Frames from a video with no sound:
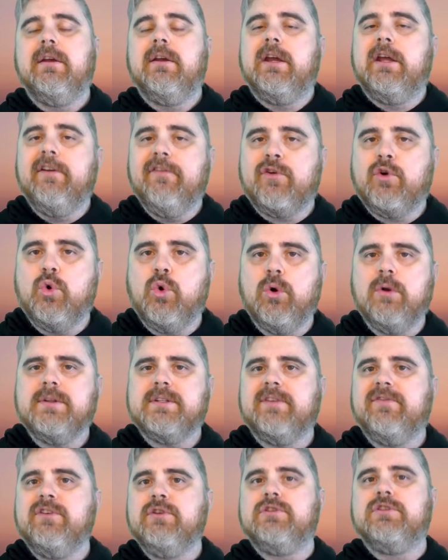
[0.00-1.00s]
And of
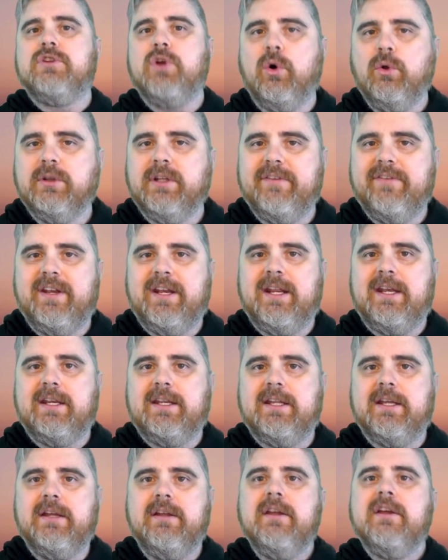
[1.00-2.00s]
course, if you don't live in
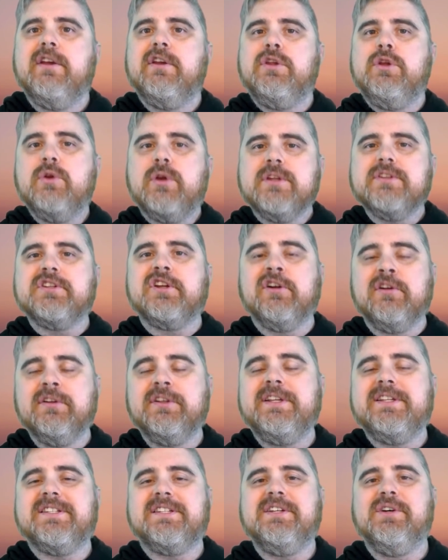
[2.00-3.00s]
India, you can
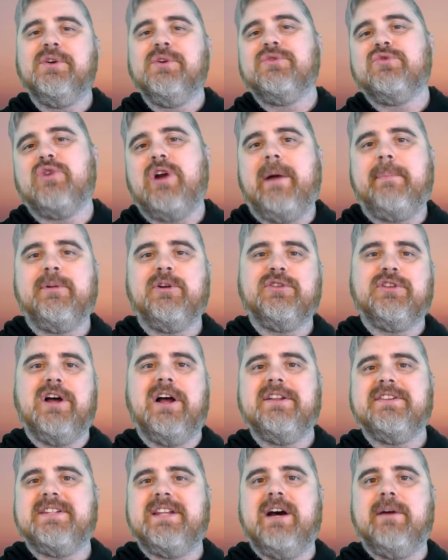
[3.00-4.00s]
certainly still drop your
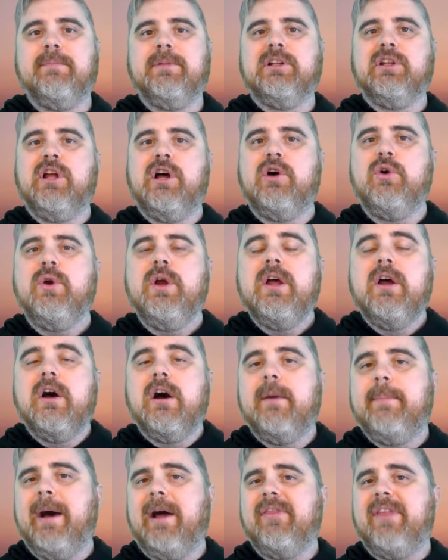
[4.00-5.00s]
thoughts down below
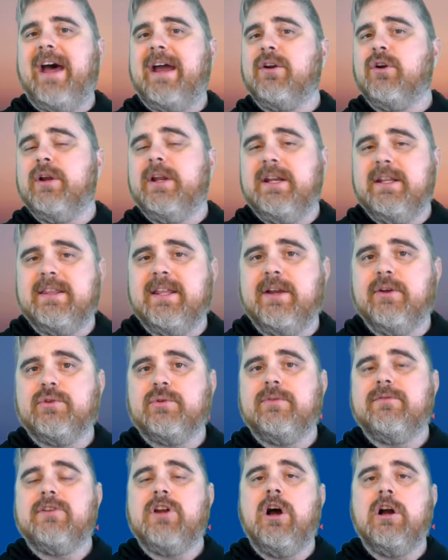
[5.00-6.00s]
about that or anything else
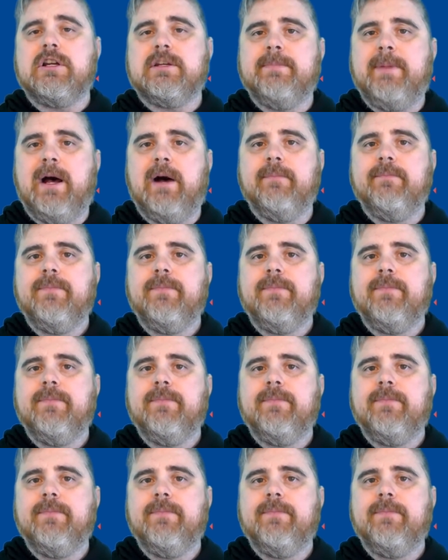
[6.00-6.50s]
we've talked about.